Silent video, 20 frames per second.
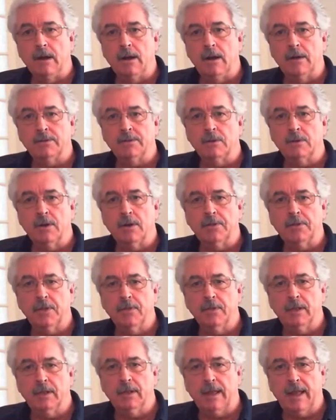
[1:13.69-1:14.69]
So I
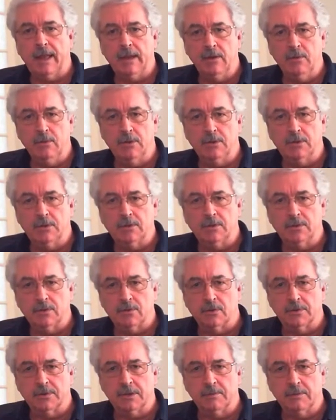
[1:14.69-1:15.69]
think the languages have
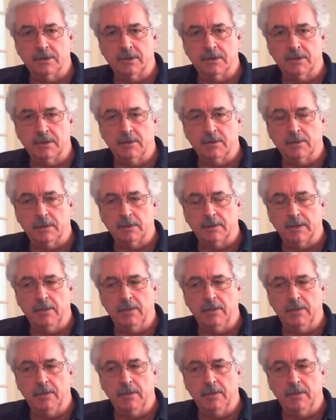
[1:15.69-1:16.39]
got something to do with it.